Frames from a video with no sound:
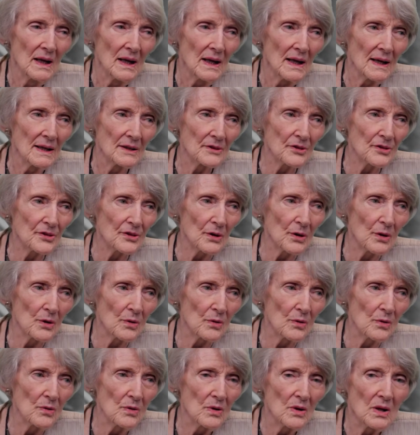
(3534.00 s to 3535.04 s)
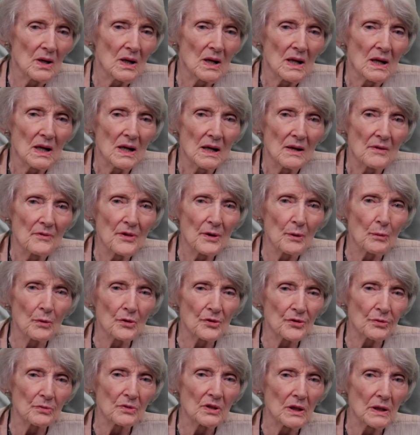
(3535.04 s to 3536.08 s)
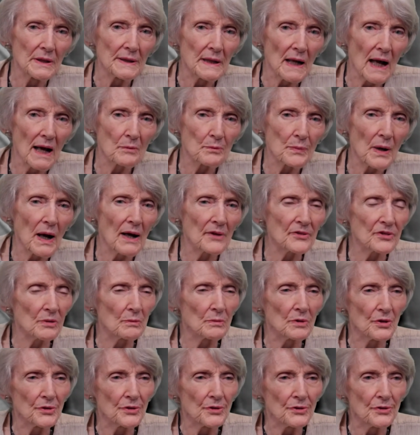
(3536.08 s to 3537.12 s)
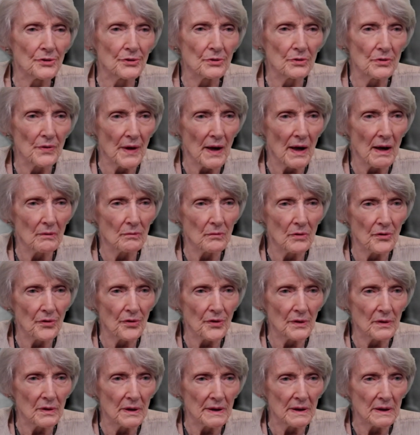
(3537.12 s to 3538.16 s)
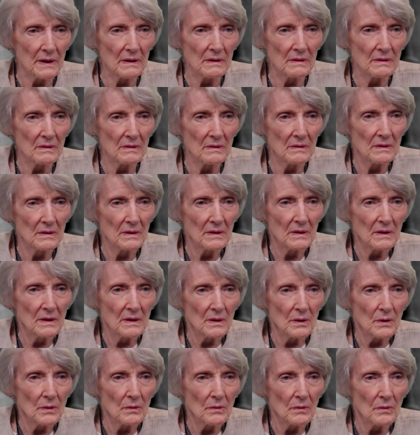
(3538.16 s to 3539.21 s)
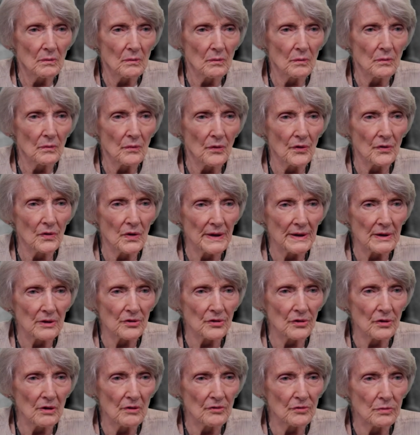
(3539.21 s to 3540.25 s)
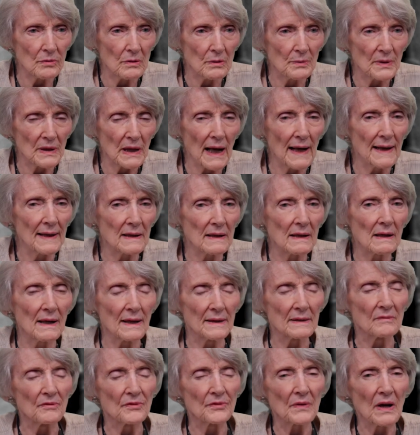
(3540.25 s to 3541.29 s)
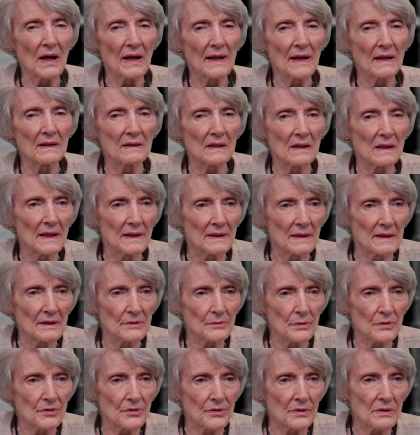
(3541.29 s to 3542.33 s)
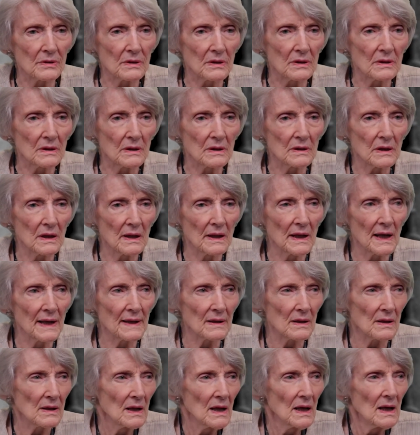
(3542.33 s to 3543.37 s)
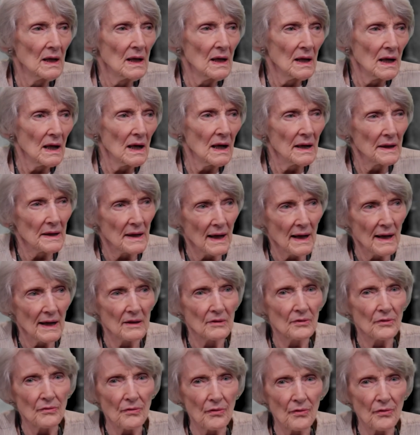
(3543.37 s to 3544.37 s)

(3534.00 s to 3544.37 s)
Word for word: and so it was really not possible to do that with the LINC right. the LINC software. But I had gotten I had gotten interested in it, and I and I